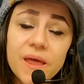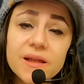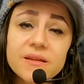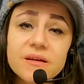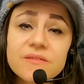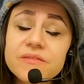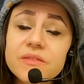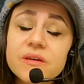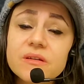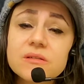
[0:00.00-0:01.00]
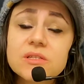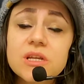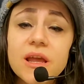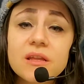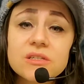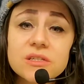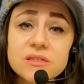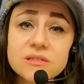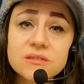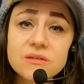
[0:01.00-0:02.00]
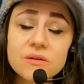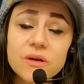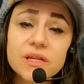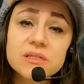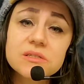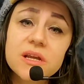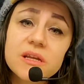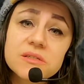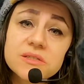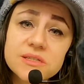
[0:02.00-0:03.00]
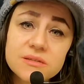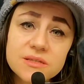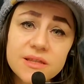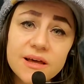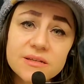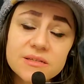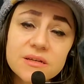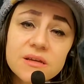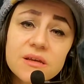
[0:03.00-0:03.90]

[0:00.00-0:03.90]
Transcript: and of the changes, the great changes that